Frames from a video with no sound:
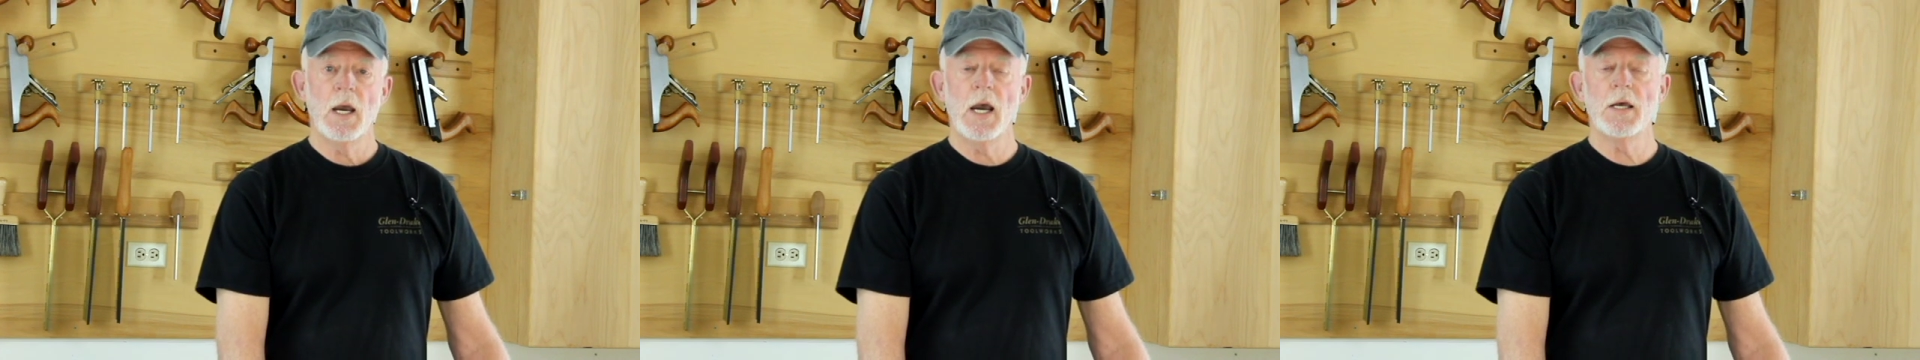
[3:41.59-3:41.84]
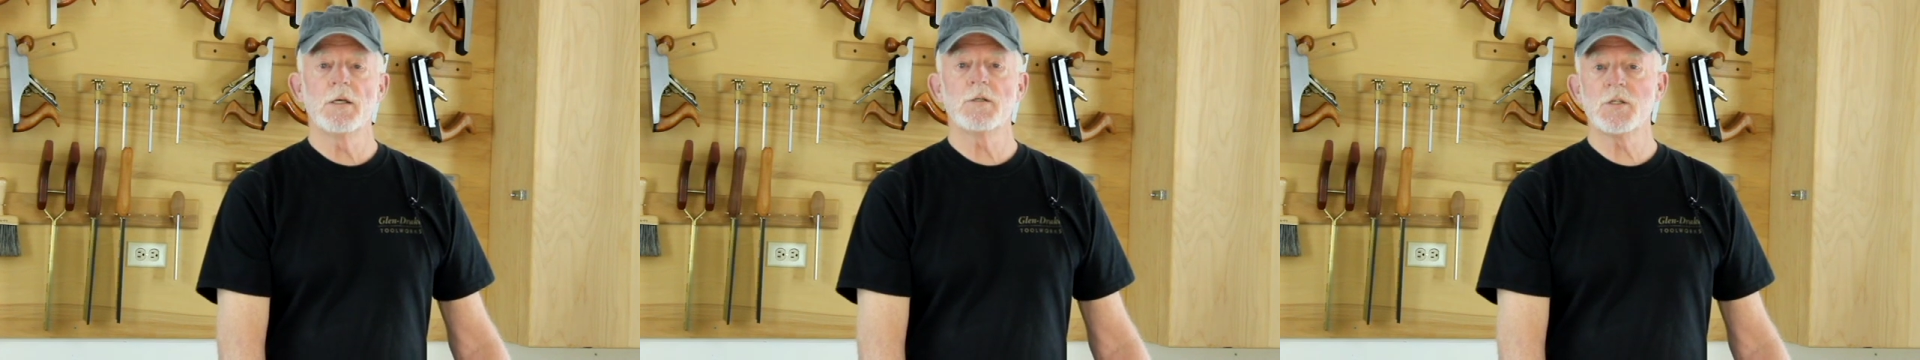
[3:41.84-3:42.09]

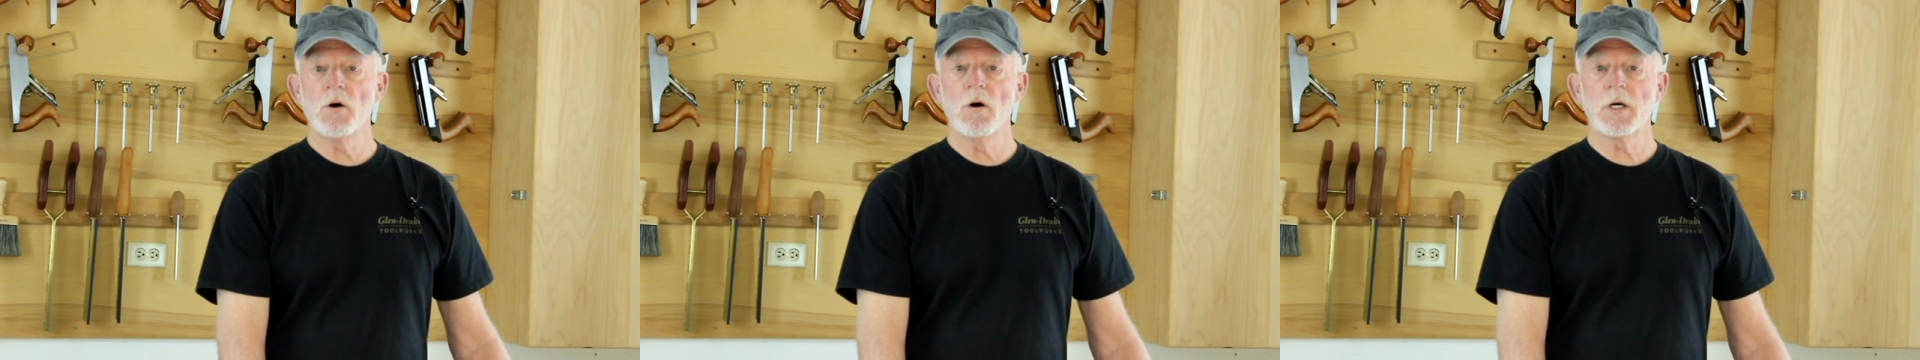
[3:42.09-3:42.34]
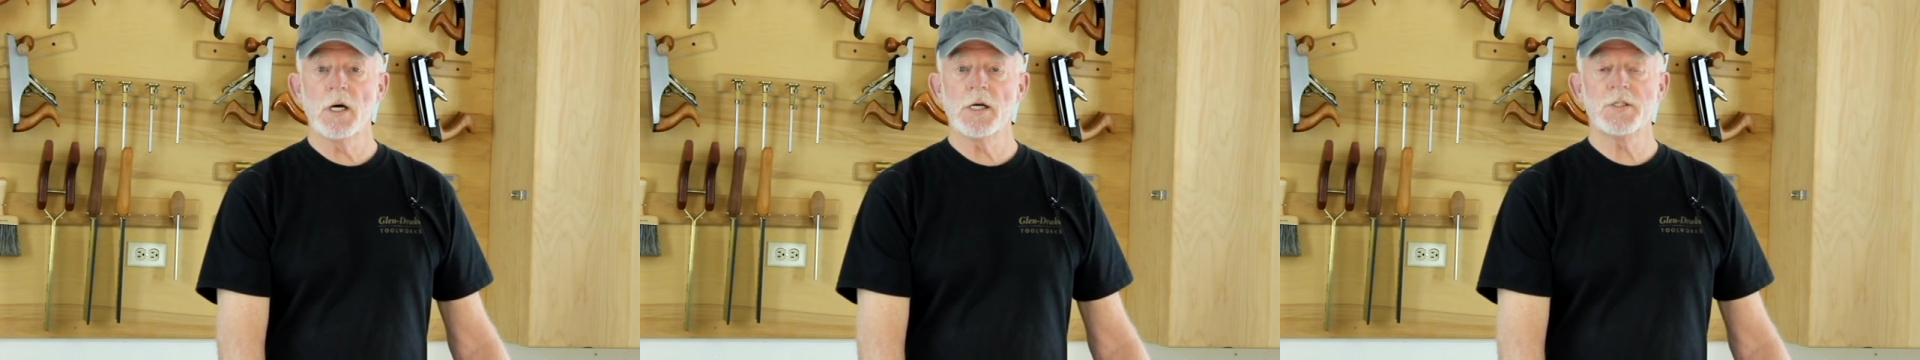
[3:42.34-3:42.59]
and the saw
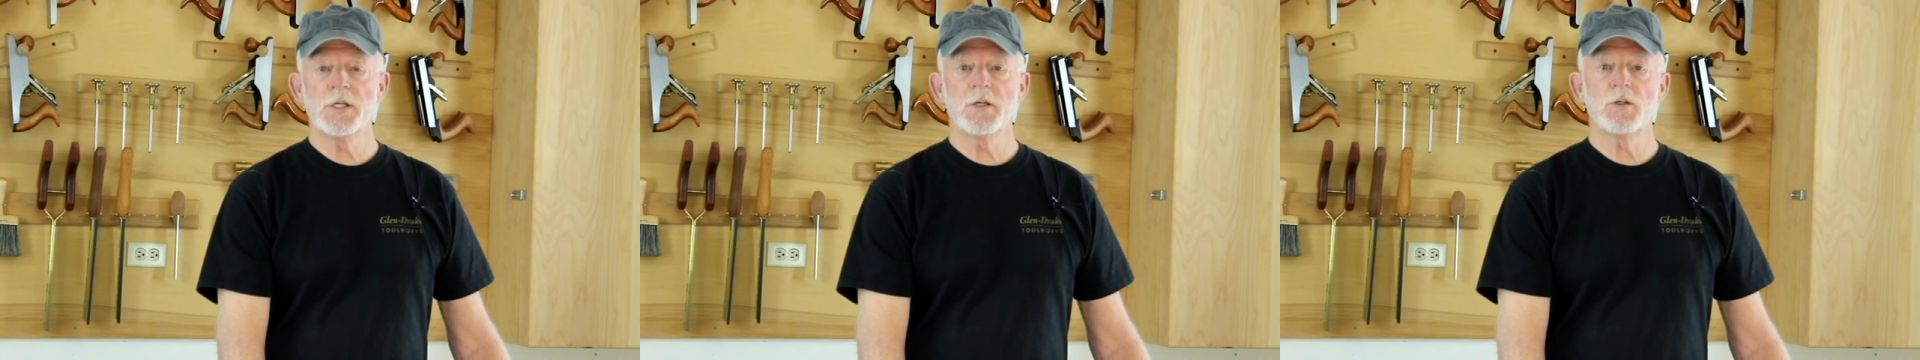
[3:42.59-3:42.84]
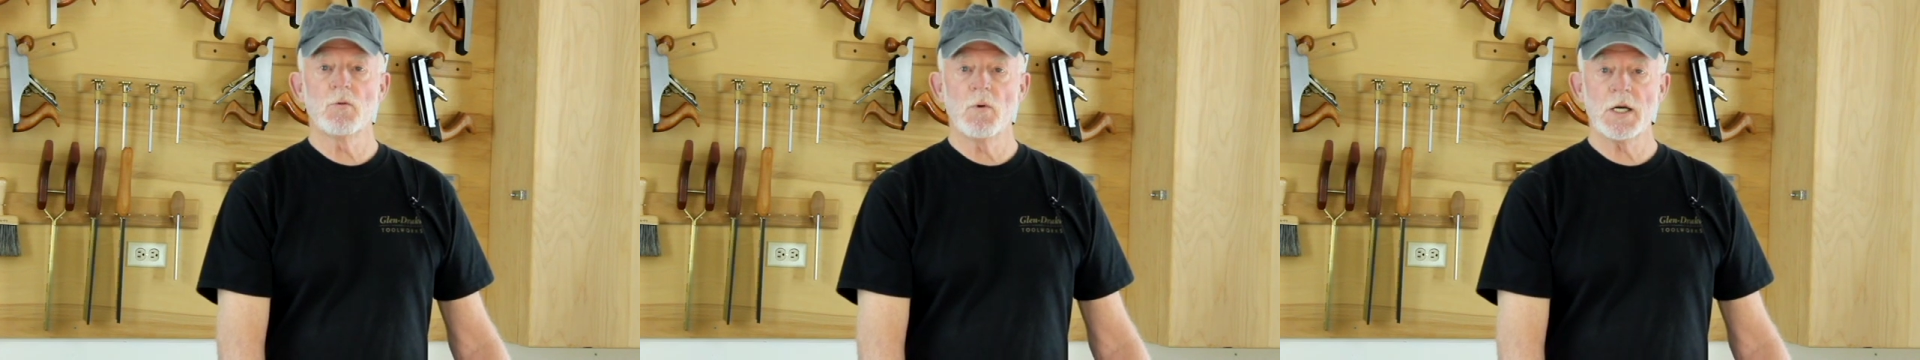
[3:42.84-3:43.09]
cuts in the
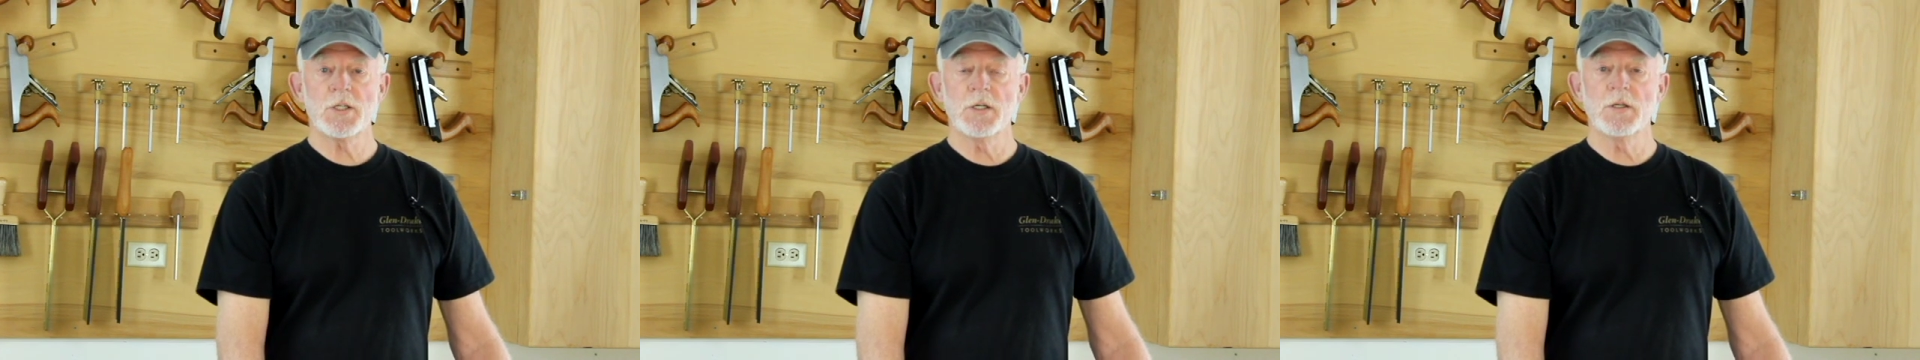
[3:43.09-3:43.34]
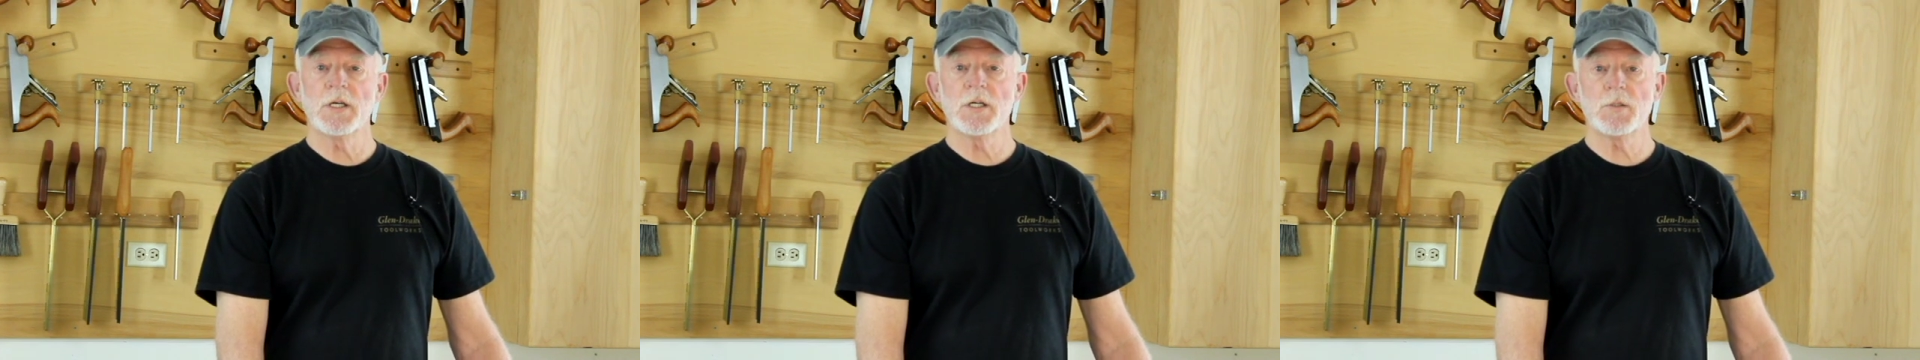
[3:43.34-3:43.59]

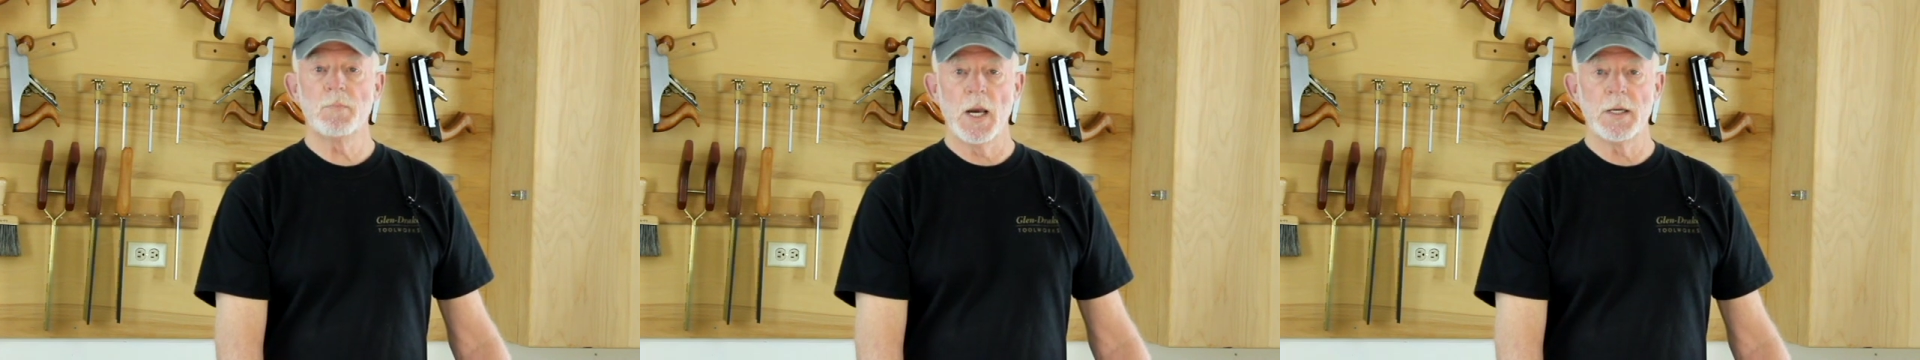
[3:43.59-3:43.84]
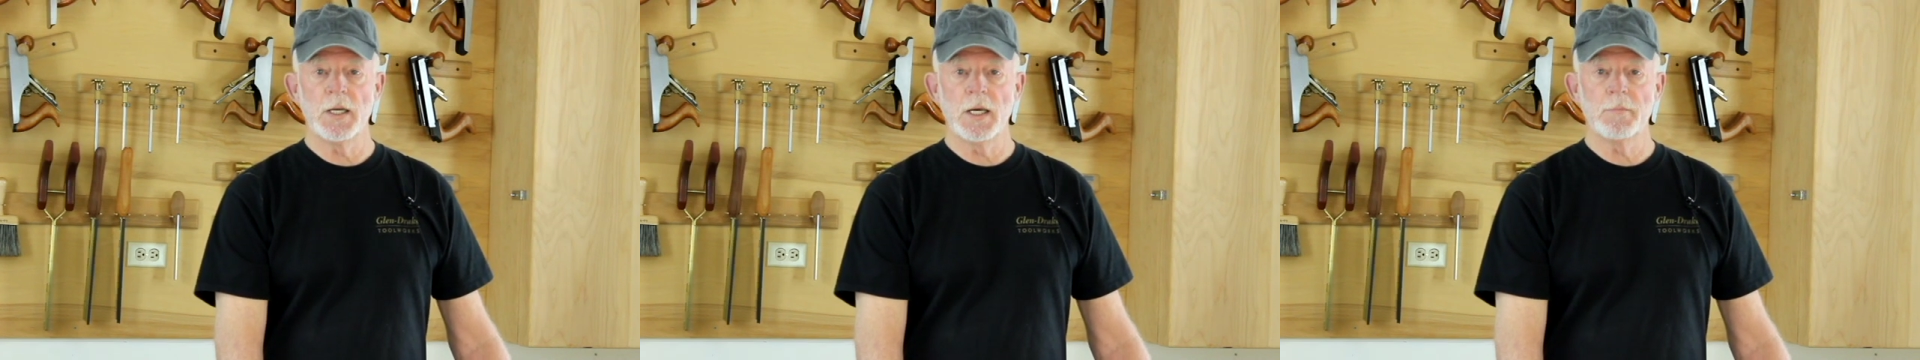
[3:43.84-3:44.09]
direction that it's
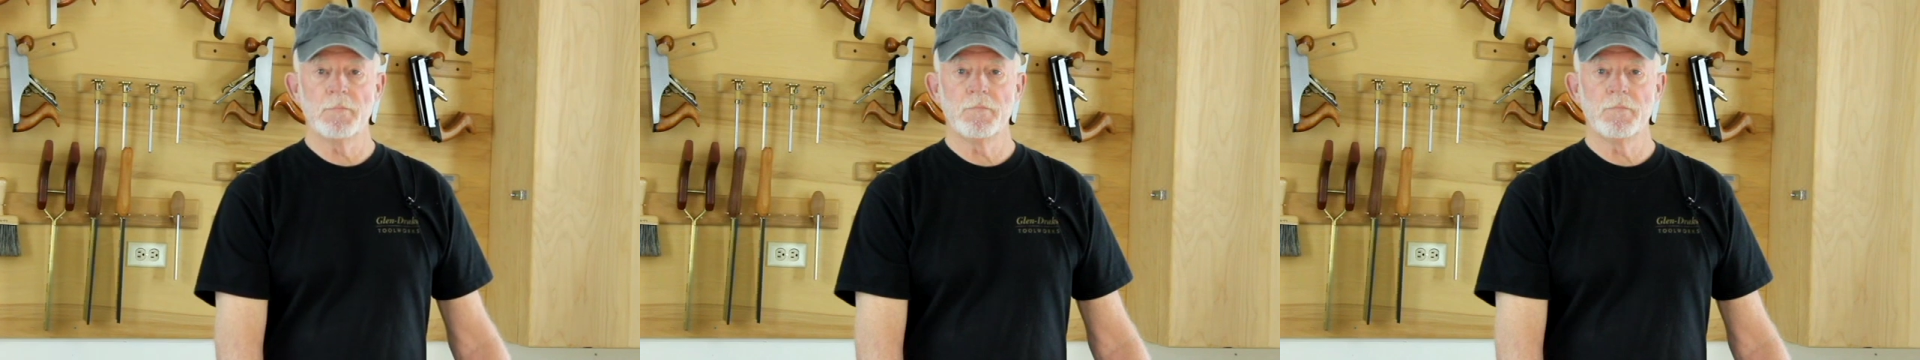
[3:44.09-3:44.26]
bending.